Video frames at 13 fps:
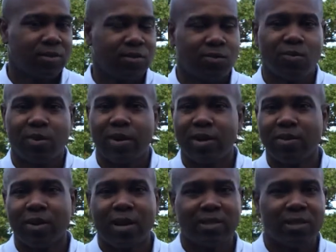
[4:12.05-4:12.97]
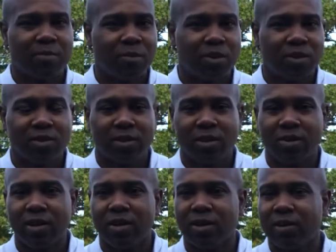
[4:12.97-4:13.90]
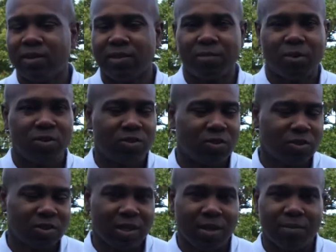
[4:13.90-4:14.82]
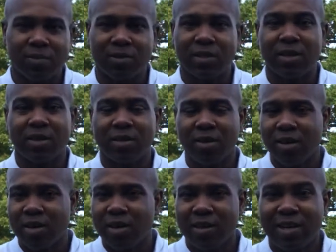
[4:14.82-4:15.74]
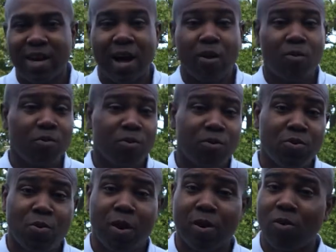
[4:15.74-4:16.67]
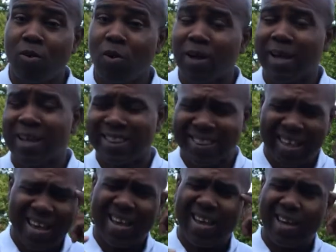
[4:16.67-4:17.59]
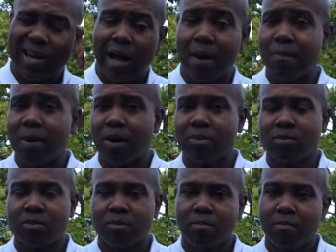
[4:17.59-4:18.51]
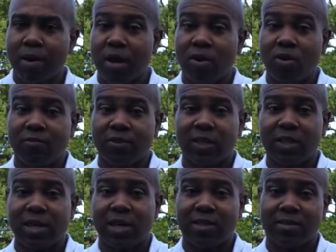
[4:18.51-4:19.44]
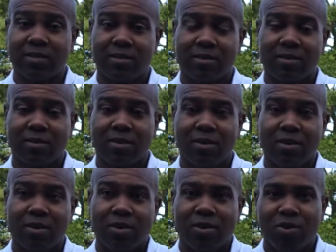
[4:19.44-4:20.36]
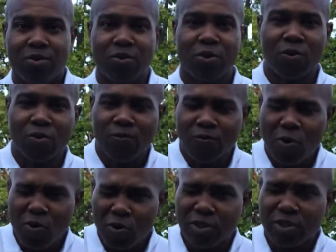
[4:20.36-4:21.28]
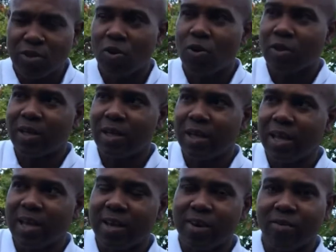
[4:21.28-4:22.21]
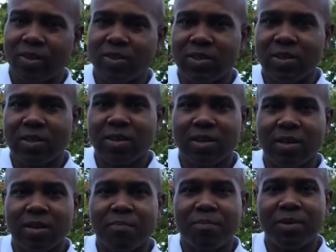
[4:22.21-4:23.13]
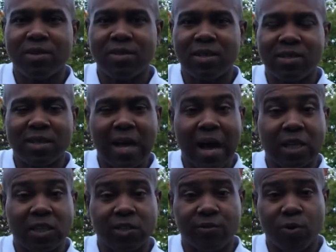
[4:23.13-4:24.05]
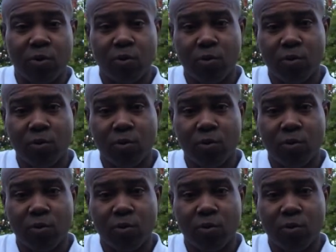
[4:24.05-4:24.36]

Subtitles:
$200 a month, $300 a month, just keep sending. Now you are no longer thinking about paying off the debt. You're focusing on increasing the business cash flow.